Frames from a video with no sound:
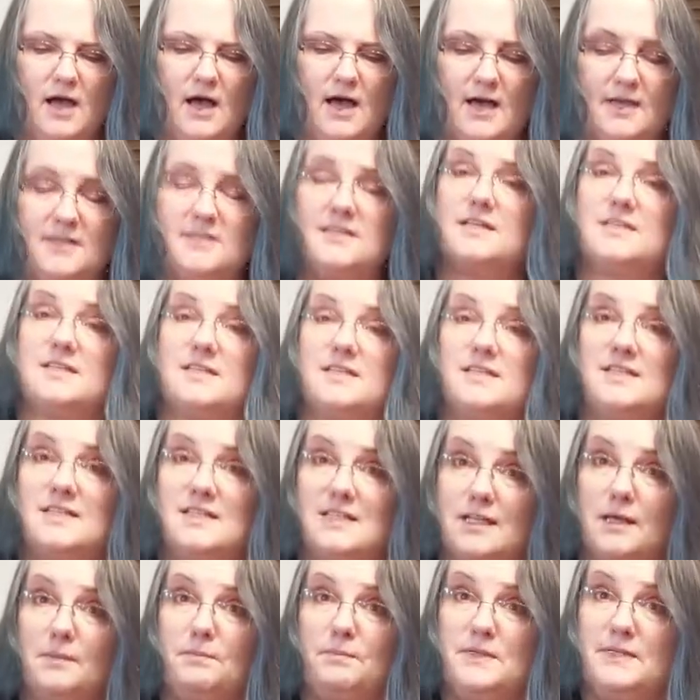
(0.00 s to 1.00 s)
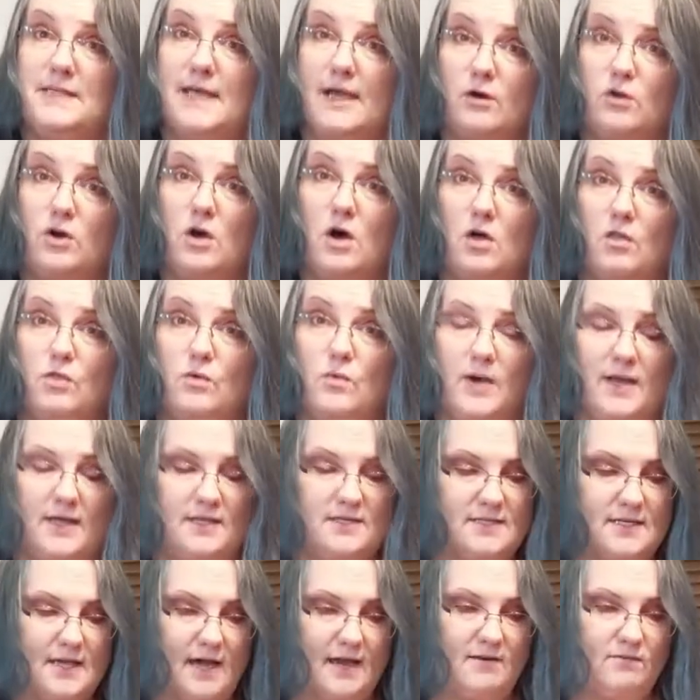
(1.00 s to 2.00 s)
uh, doesn't slip down all the way
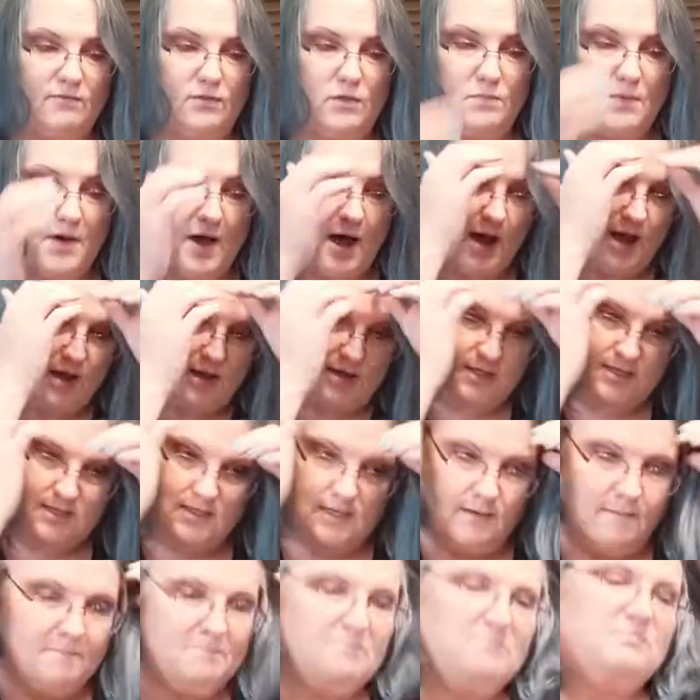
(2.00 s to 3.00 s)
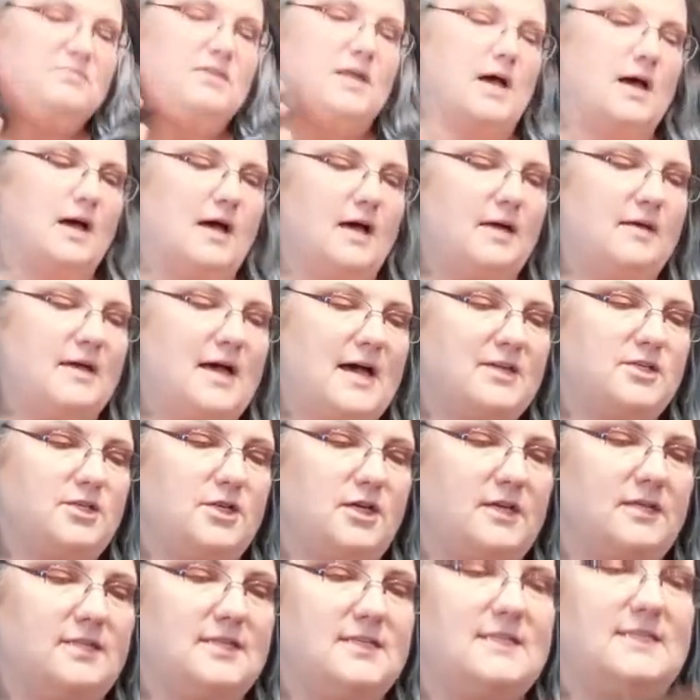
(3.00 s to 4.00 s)
inside of the box. Uh, as
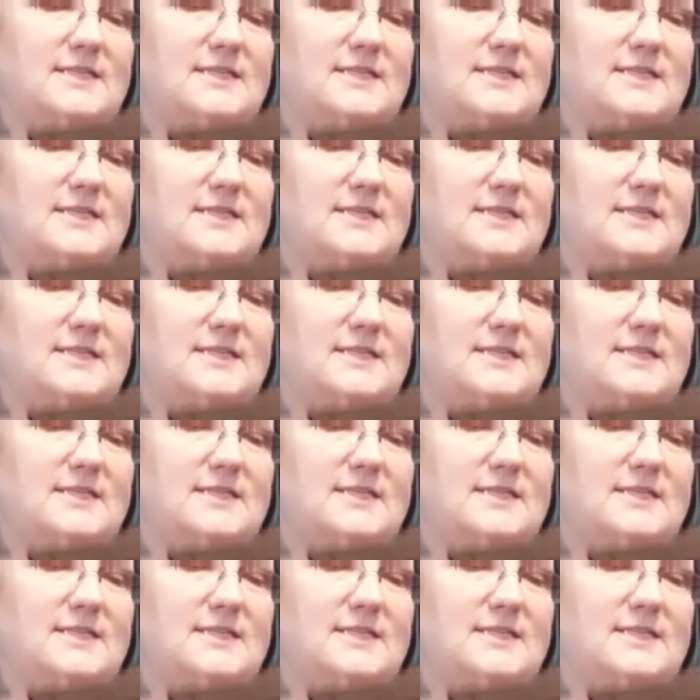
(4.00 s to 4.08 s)
you can